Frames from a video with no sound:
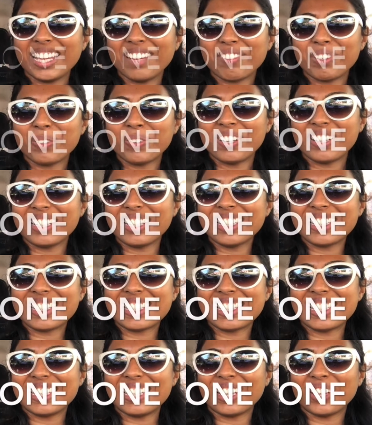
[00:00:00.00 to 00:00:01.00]
everyone, it's
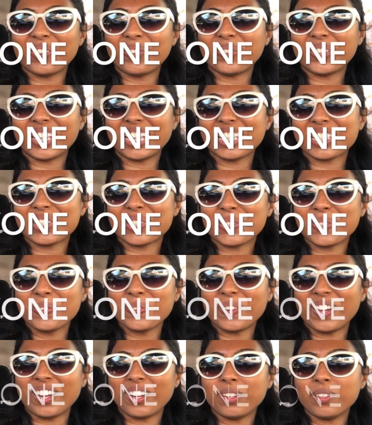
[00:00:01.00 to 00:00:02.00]
Dee. I hope you guys are doing
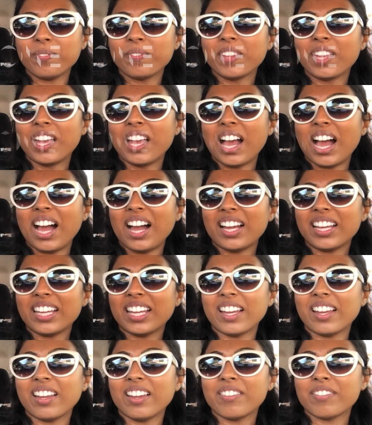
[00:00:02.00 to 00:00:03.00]
well. I
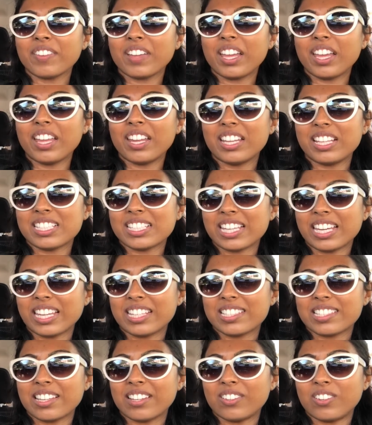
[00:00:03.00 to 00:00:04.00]
have an estate
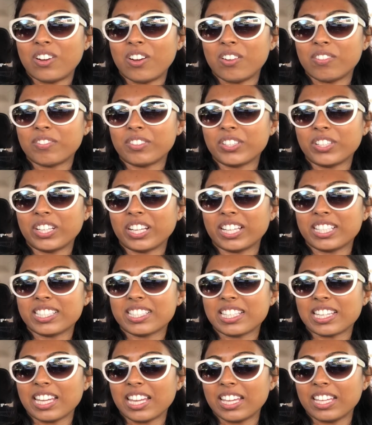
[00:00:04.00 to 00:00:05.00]
sale haul for you guys
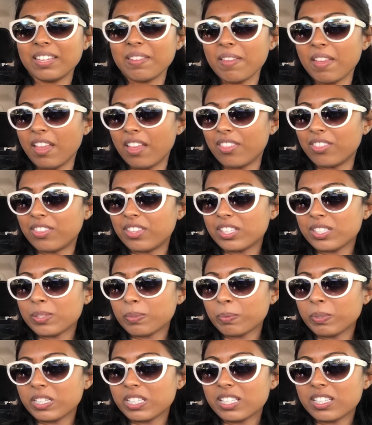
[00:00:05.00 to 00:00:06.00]
today. This
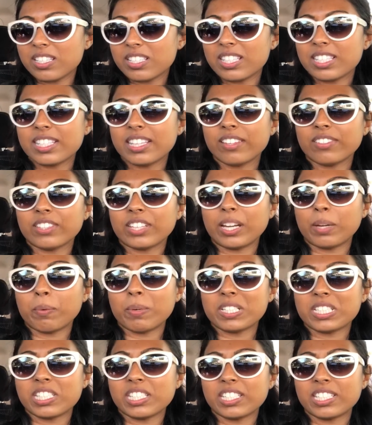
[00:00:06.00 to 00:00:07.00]
was a sale that I
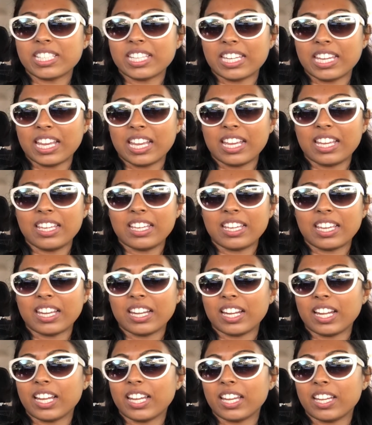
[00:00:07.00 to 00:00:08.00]
went to today, and
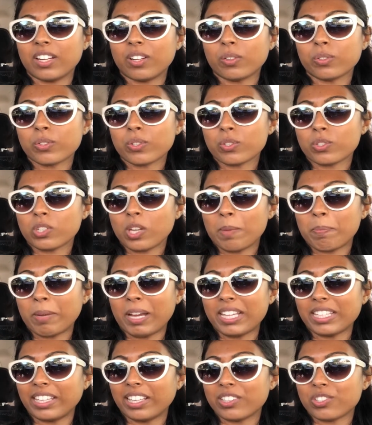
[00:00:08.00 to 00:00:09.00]
I had also stopped
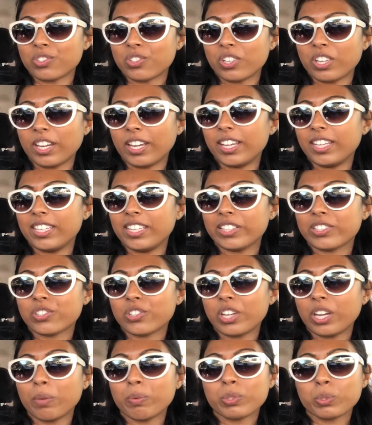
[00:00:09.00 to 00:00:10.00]
by yesterday.
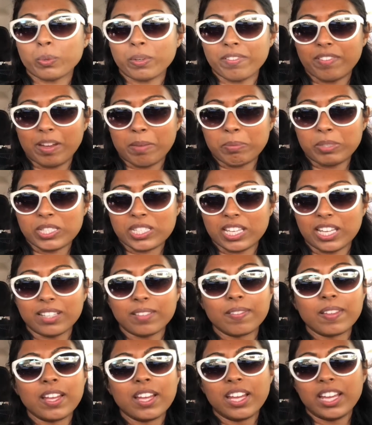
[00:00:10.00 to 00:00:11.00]
Yesterday was 25%
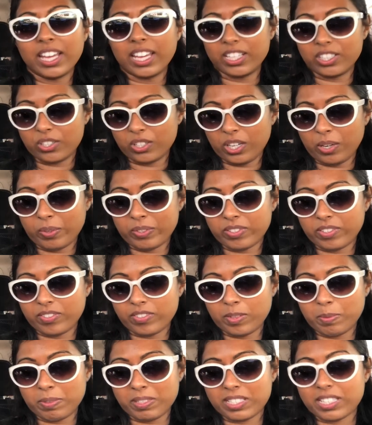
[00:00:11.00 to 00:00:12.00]
and today was
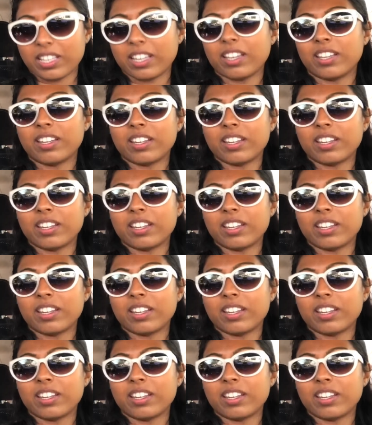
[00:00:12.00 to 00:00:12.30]
50%.